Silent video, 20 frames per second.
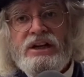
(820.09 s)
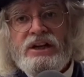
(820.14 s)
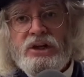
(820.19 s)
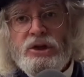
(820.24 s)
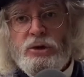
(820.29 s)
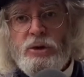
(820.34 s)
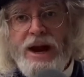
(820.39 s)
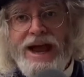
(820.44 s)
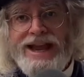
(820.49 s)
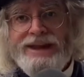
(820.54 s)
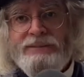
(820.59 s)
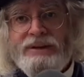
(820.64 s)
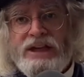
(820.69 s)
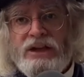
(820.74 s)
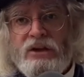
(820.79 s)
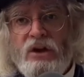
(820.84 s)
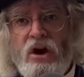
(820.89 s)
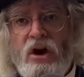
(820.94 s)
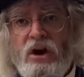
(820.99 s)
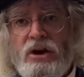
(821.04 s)
Drag Me
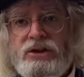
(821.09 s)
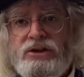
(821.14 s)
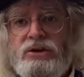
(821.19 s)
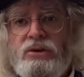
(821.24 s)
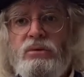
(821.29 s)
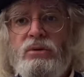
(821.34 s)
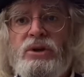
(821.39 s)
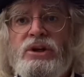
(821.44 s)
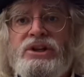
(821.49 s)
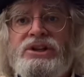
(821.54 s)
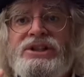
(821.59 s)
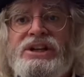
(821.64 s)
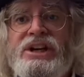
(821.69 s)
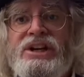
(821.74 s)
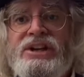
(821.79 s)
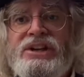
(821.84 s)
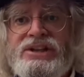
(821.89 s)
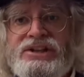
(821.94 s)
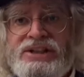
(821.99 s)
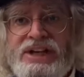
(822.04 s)
Along Tours,
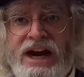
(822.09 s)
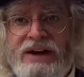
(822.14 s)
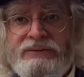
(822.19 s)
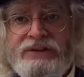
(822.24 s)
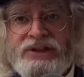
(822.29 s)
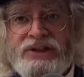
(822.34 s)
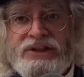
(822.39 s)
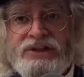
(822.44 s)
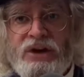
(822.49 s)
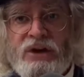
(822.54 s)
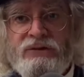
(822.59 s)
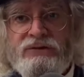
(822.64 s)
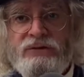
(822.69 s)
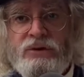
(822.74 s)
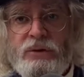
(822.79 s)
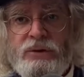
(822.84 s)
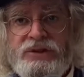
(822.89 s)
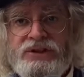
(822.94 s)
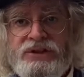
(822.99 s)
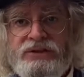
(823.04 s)
San Francisco
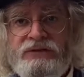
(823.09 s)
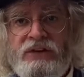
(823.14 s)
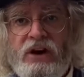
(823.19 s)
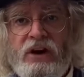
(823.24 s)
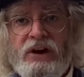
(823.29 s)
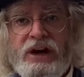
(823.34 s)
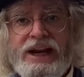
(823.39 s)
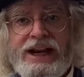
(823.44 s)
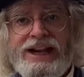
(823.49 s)
Food Safari.